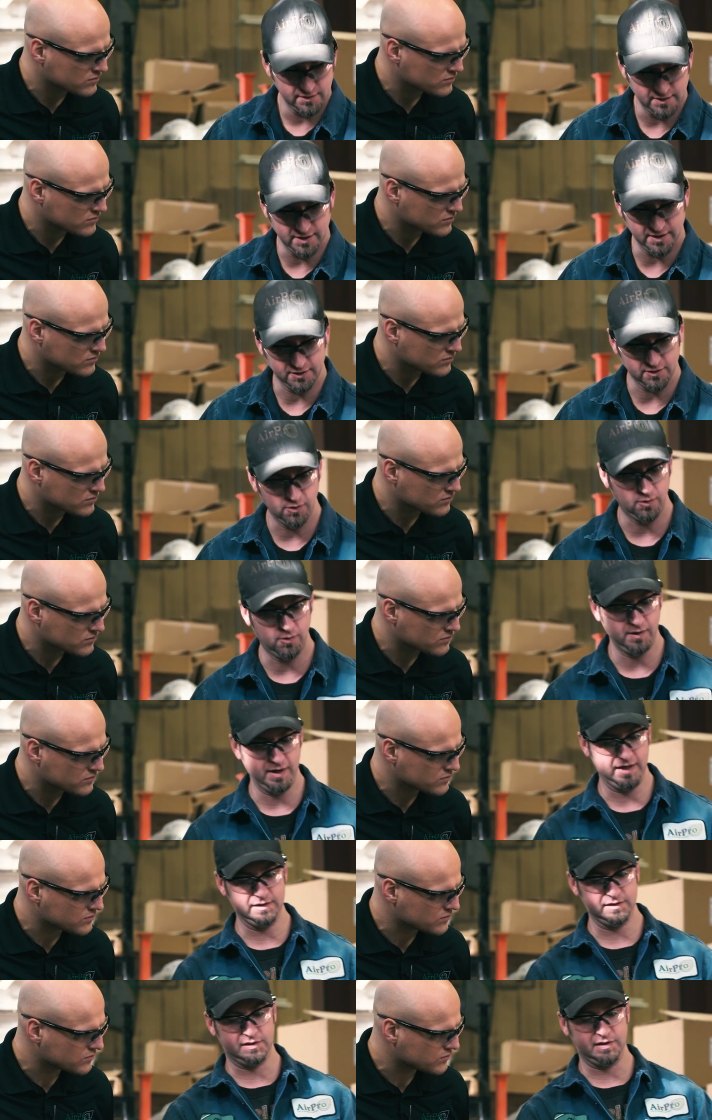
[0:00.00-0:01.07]
Speaker 1: that go
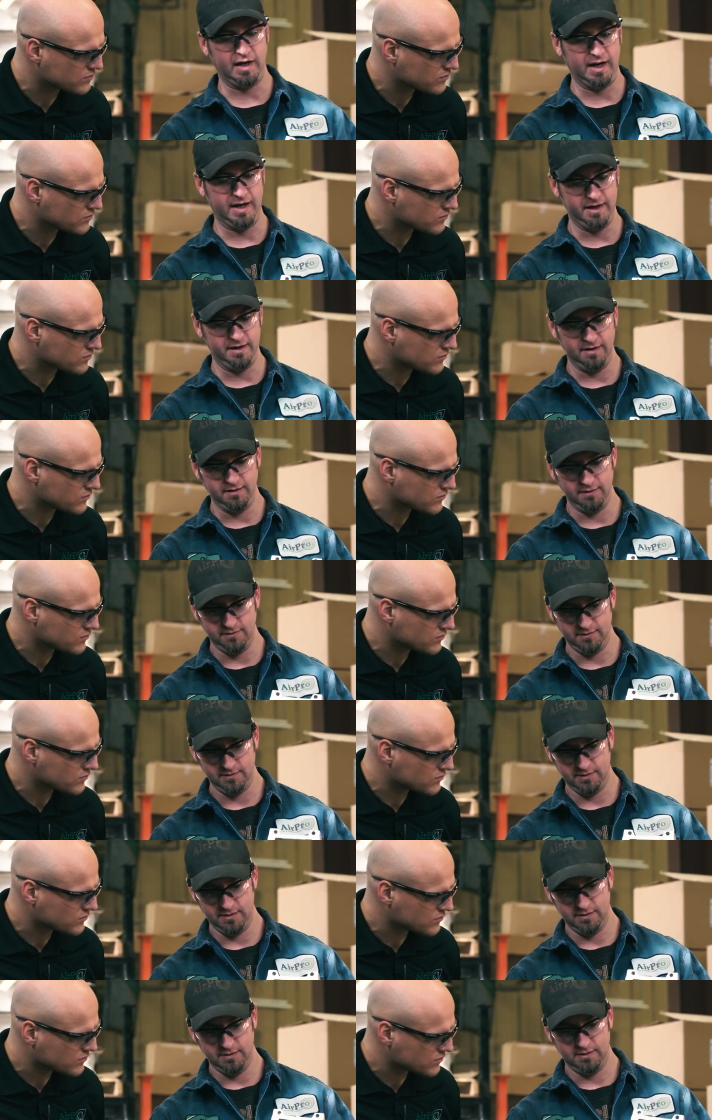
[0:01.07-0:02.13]
inside
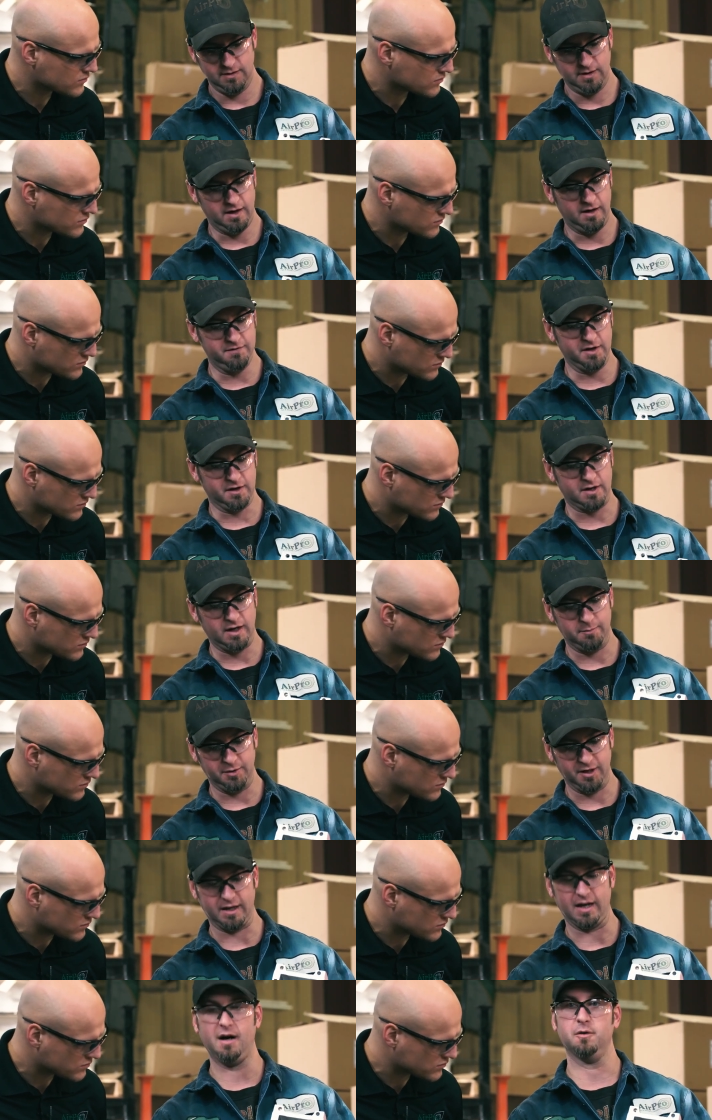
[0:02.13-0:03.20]
of your
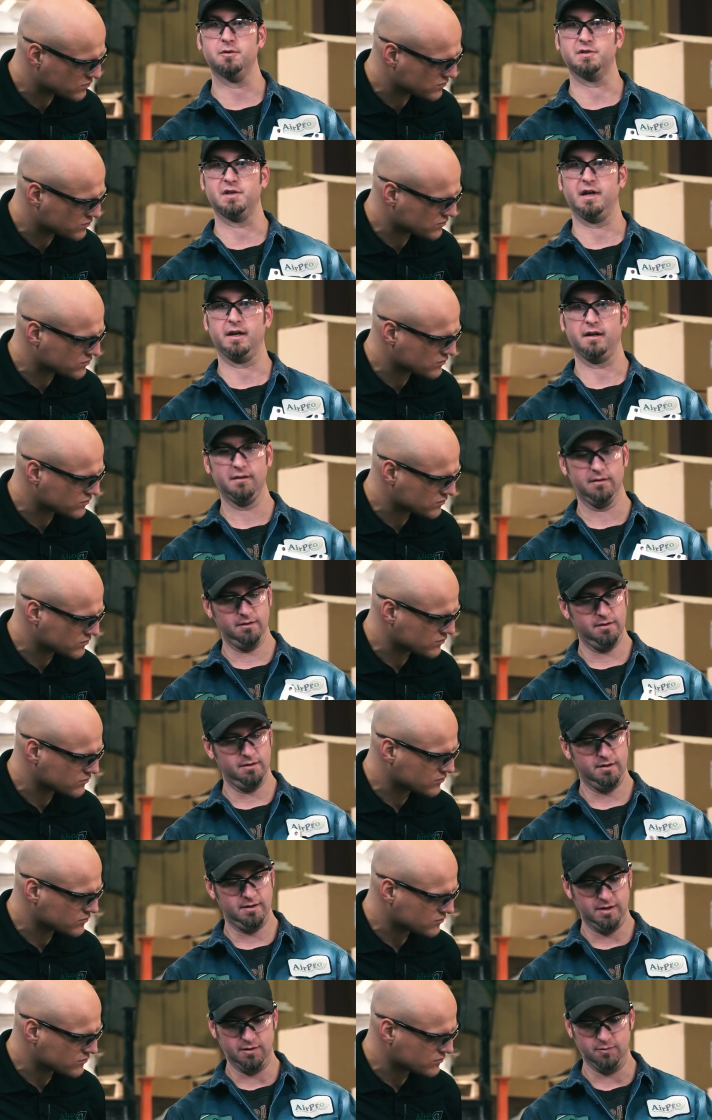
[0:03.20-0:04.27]
coupling housing.
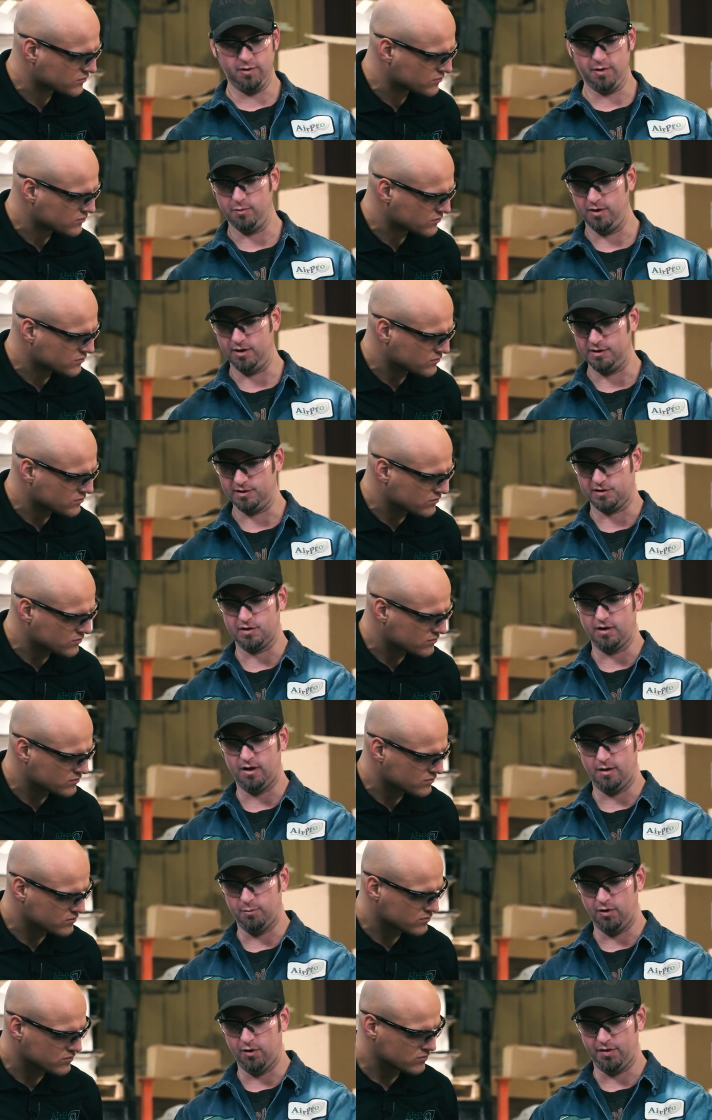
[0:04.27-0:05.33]
We will
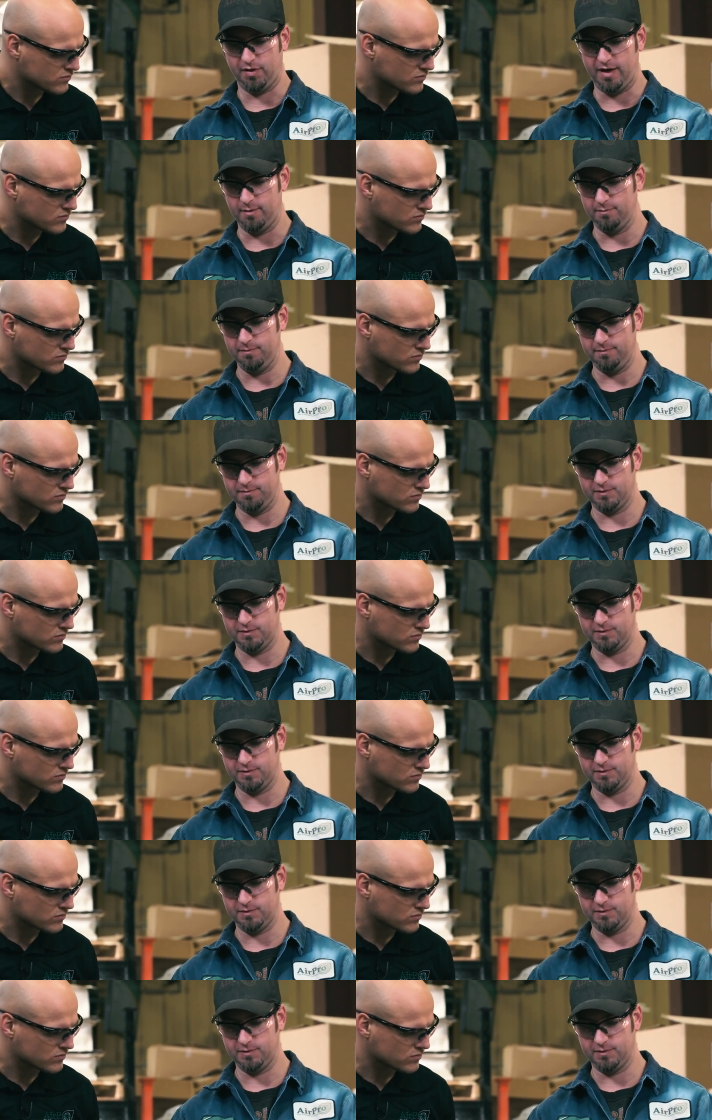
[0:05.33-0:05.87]
install both them,